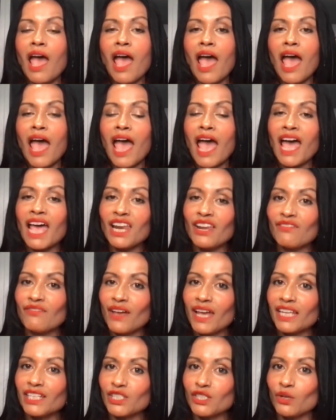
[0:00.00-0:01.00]

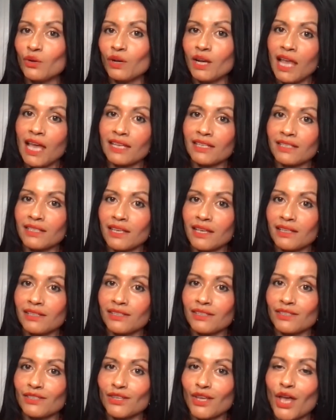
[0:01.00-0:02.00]
elevate your
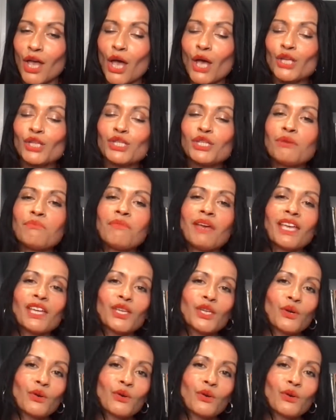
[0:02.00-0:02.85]
lexis, to make your